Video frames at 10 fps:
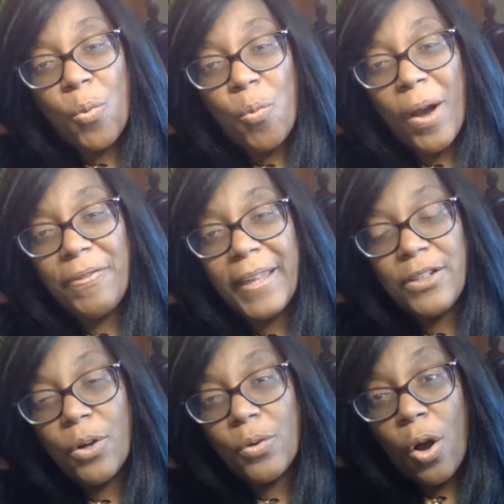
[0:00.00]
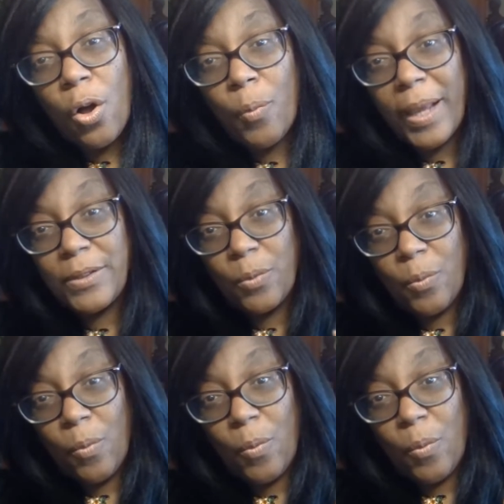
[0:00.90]
What they don't always
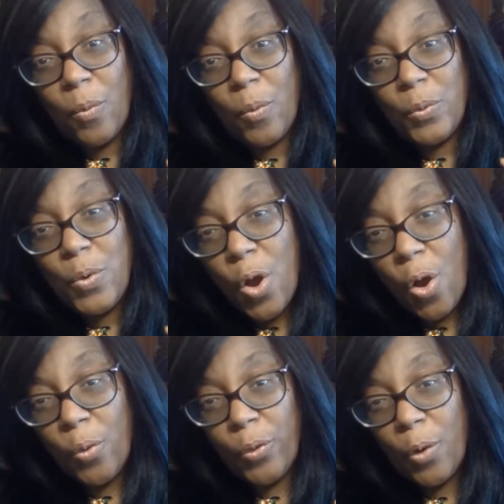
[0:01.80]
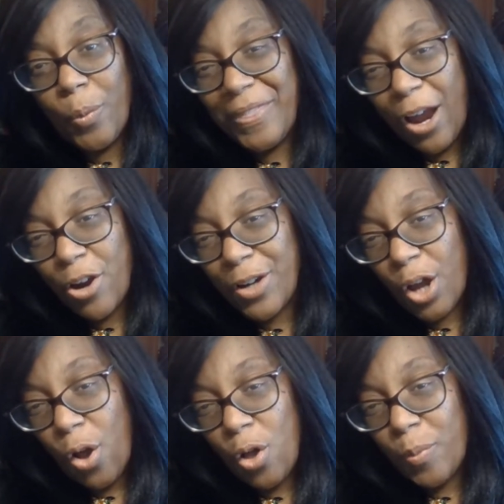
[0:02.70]
know, though, what they are
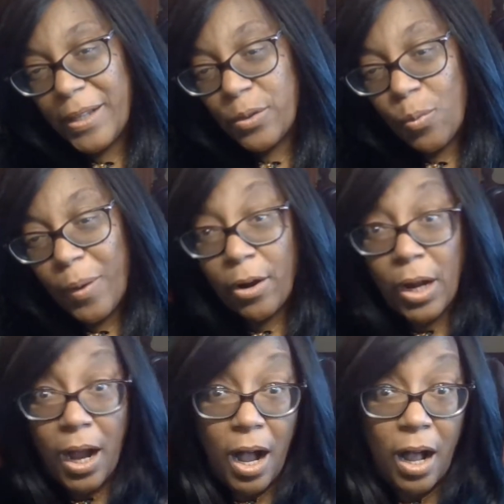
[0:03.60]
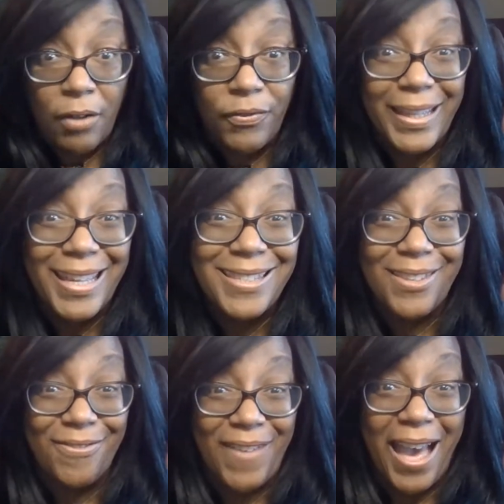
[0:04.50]
not always aware of, is
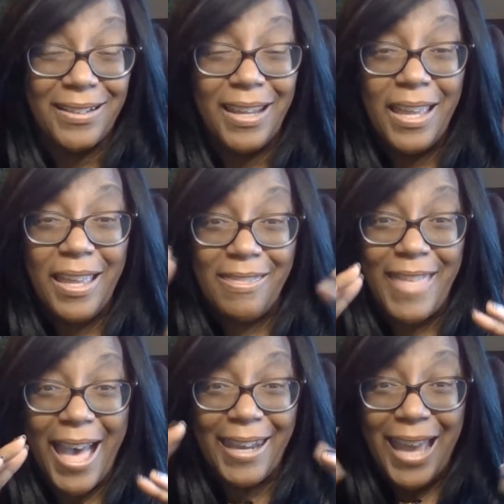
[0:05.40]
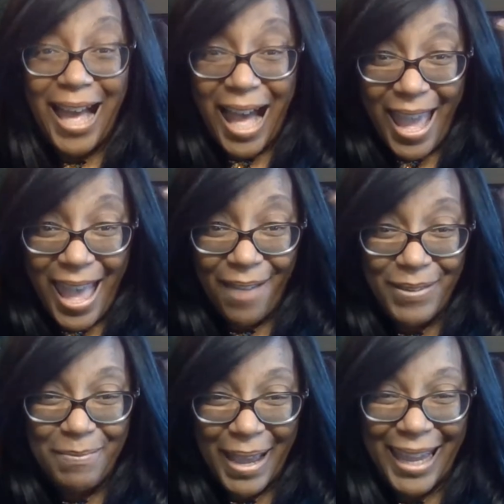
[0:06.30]
the fact that I have
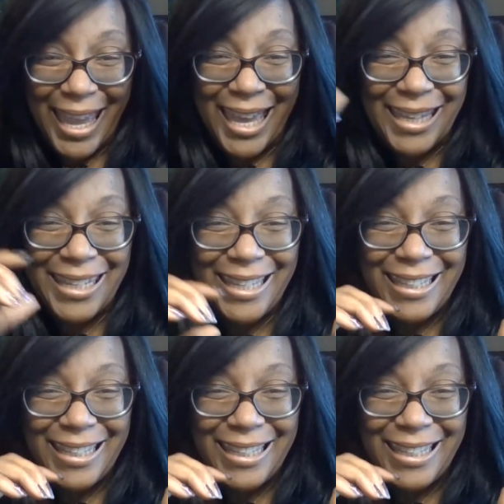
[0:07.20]
in my head